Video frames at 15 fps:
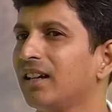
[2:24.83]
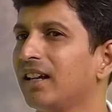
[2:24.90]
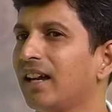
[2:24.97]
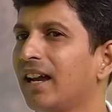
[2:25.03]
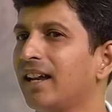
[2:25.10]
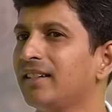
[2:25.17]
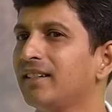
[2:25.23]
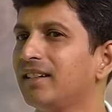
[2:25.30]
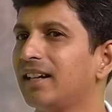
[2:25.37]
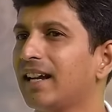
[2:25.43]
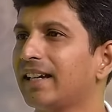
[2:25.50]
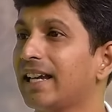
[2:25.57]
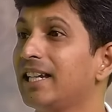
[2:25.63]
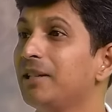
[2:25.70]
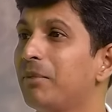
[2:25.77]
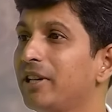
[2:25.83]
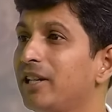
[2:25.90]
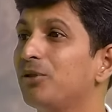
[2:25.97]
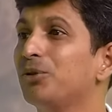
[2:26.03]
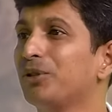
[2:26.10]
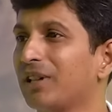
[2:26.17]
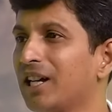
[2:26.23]
And like anybody
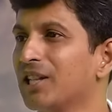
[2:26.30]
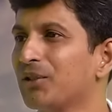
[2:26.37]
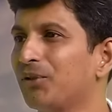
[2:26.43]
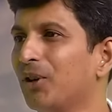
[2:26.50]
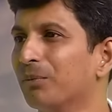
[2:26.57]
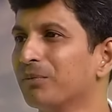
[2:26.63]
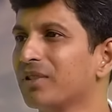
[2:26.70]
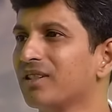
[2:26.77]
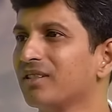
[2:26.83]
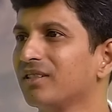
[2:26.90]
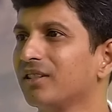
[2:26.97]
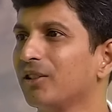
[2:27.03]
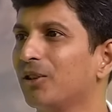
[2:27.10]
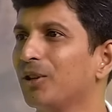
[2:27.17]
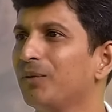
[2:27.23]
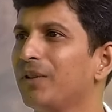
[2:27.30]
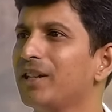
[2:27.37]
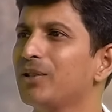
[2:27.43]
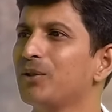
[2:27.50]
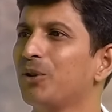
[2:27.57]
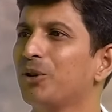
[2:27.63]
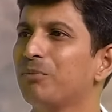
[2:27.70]
who transforms, they
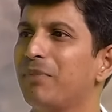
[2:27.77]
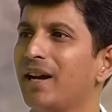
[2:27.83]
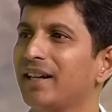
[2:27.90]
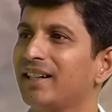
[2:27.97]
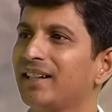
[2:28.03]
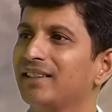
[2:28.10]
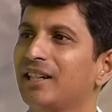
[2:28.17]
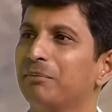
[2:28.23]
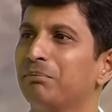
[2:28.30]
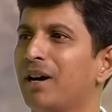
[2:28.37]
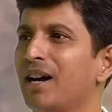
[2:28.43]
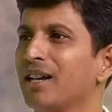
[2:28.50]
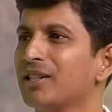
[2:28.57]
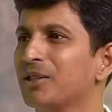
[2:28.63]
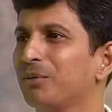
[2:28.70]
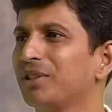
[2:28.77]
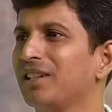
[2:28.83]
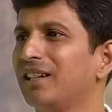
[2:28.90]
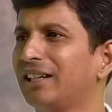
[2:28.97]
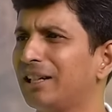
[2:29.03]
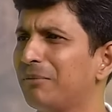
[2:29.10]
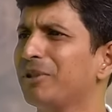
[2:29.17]
always look back at their past with a
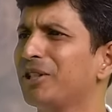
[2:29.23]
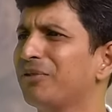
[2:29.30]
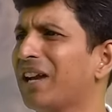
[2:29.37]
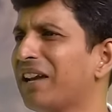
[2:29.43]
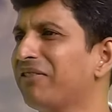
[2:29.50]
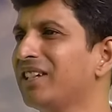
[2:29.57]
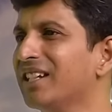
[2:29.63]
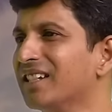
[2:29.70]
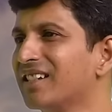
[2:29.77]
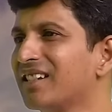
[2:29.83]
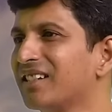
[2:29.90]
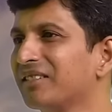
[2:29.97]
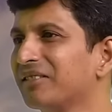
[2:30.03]
little bit of heaviness.